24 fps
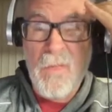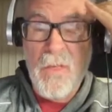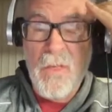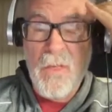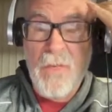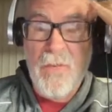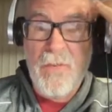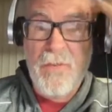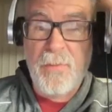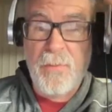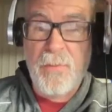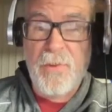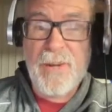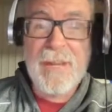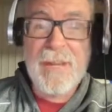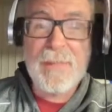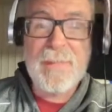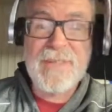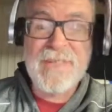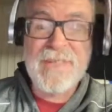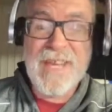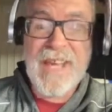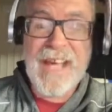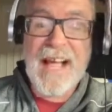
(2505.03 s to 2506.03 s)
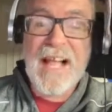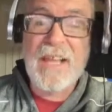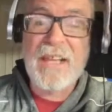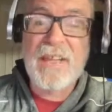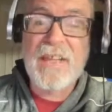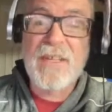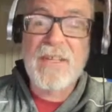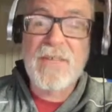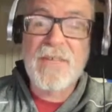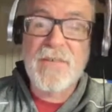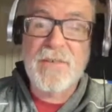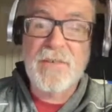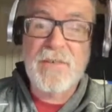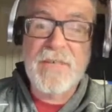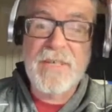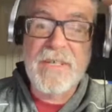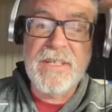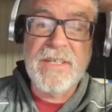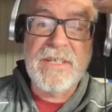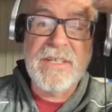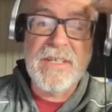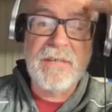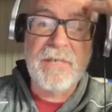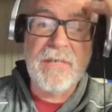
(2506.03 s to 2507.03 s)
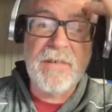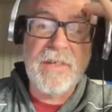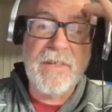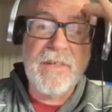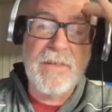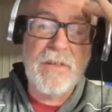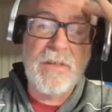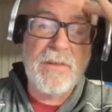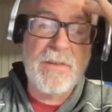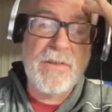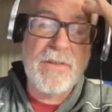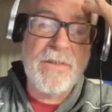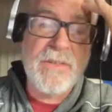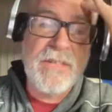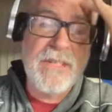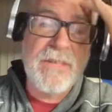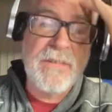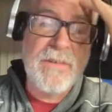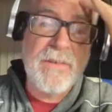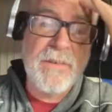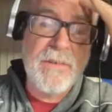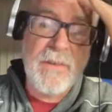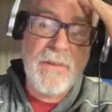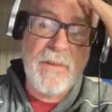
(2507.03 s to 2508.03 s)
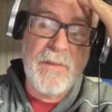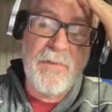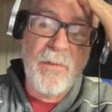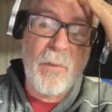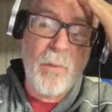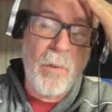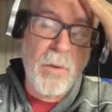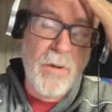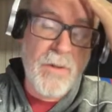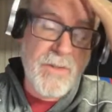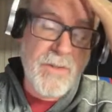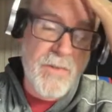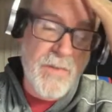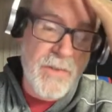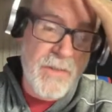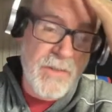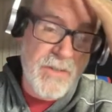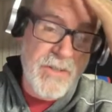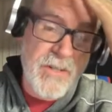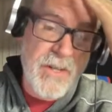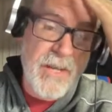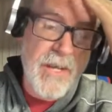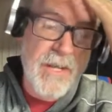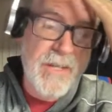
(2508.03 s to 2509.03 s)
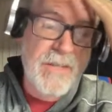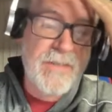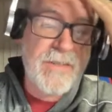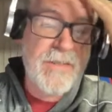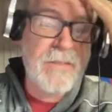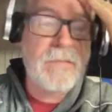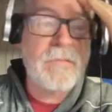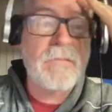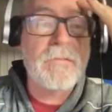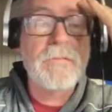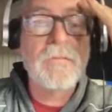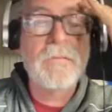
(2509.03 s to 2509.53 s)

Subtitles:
3 battalions of T-72s and T-54s for the Czechs.